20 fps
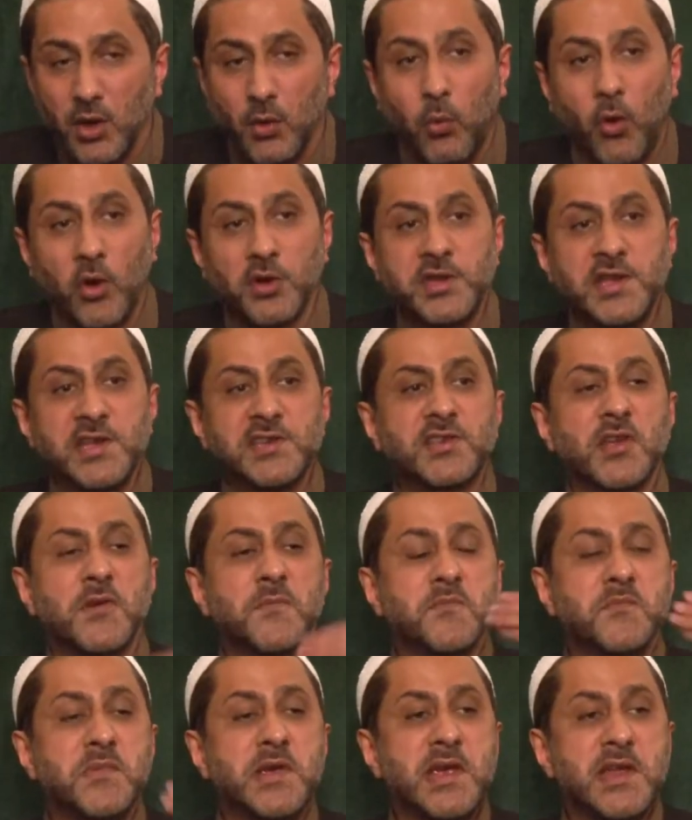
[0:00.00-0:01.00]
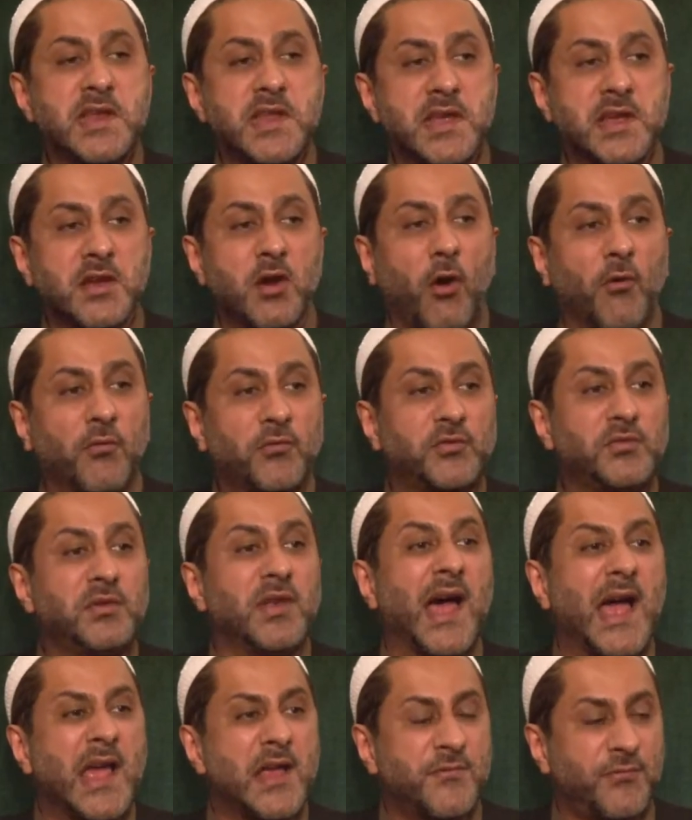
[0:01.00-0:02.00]
What is the meaning of
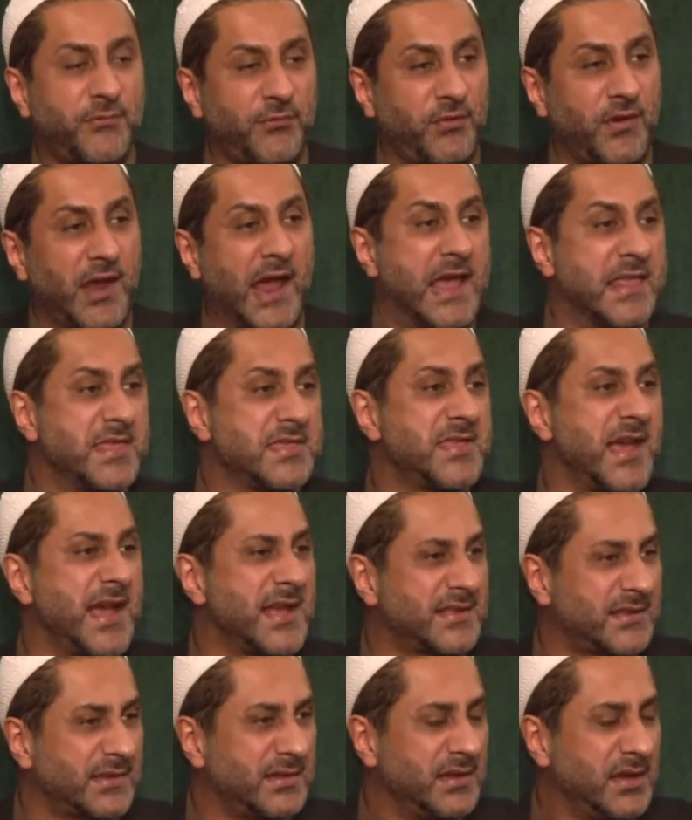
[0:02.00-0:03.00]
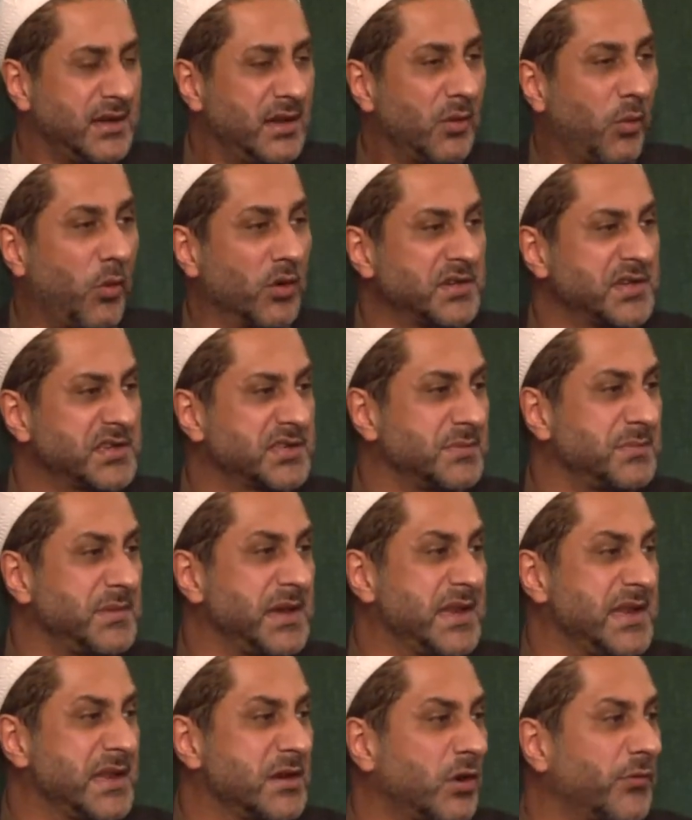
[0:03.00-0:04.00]
life and death? What is the
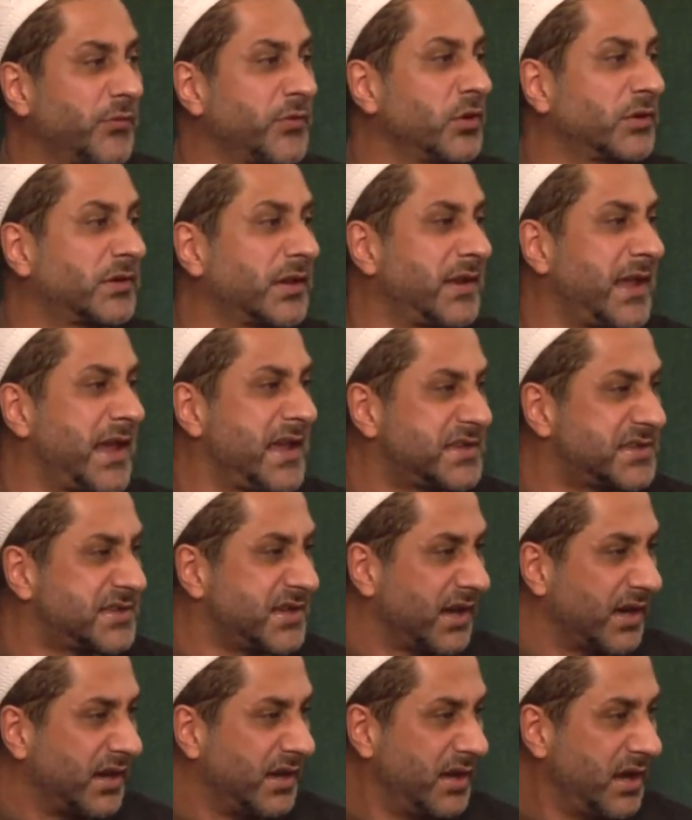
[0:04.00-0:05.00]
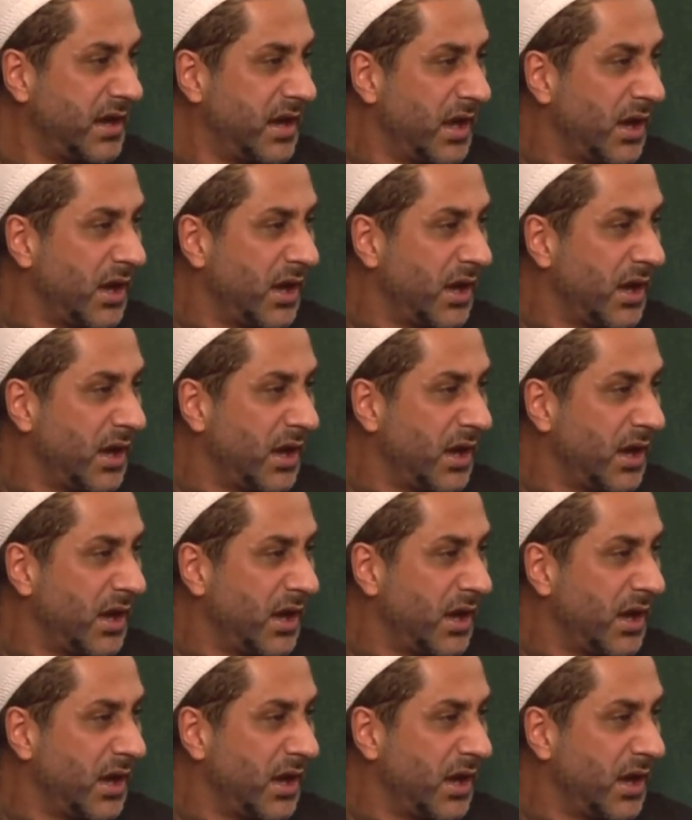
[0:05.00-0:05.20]
meaning of euthanasia?